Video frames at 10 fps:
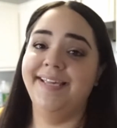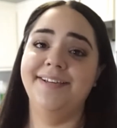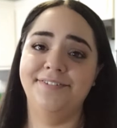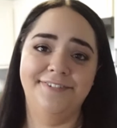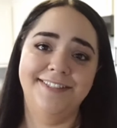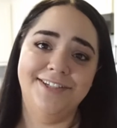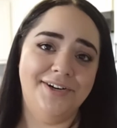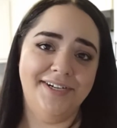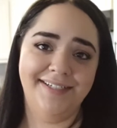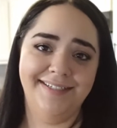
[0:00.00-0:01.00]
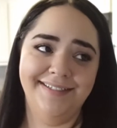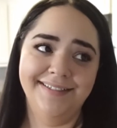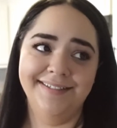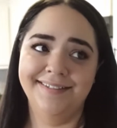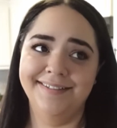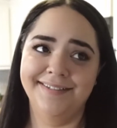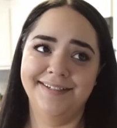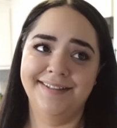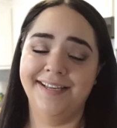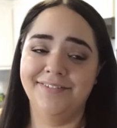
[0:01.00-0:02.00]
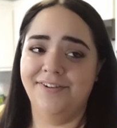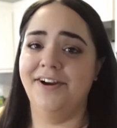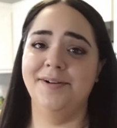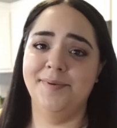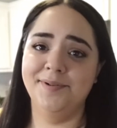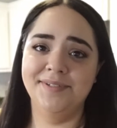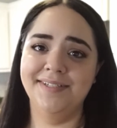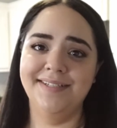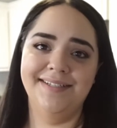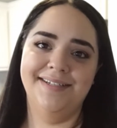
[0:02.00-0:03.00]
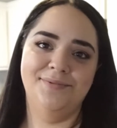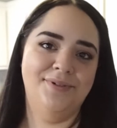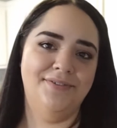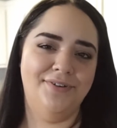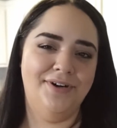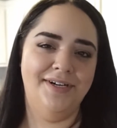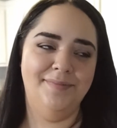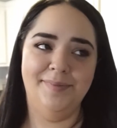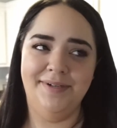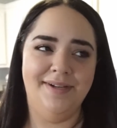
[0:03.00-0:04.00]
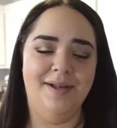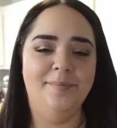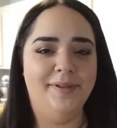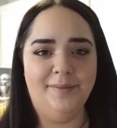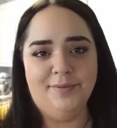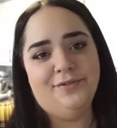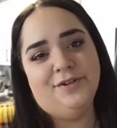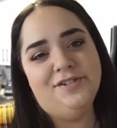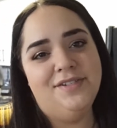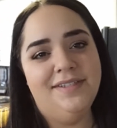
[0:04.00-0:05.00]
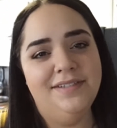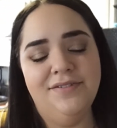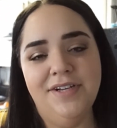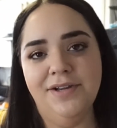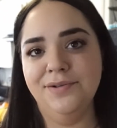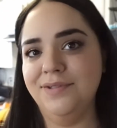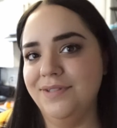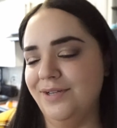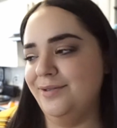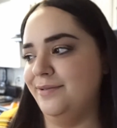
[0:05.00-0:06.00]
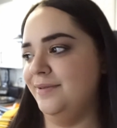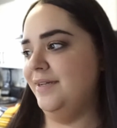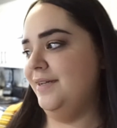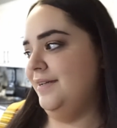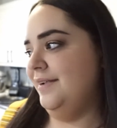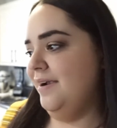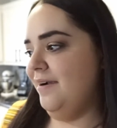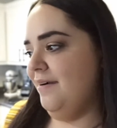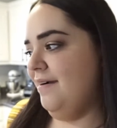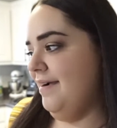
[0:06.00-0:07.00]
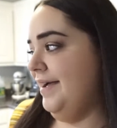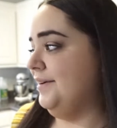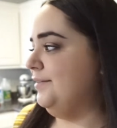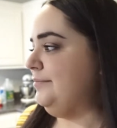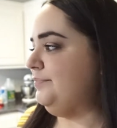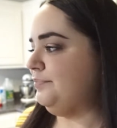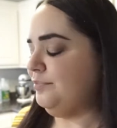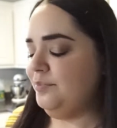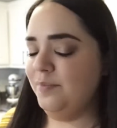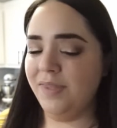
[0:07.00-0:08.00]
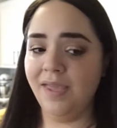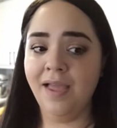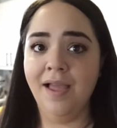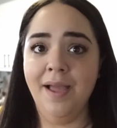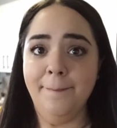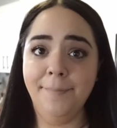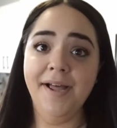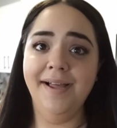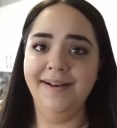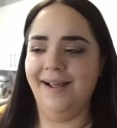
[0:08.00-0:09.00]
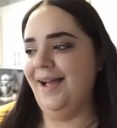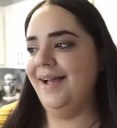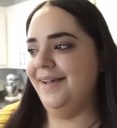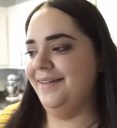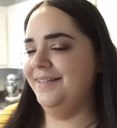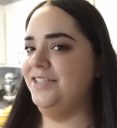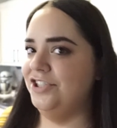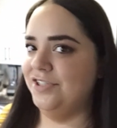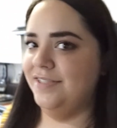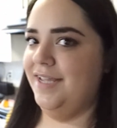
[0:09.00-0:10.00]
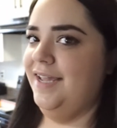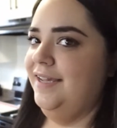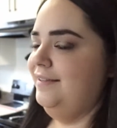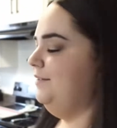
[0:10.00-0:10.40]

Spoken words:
If it's already, like if I already posted it, it would have already been up like before you see this video, so I don't know. But I just ate,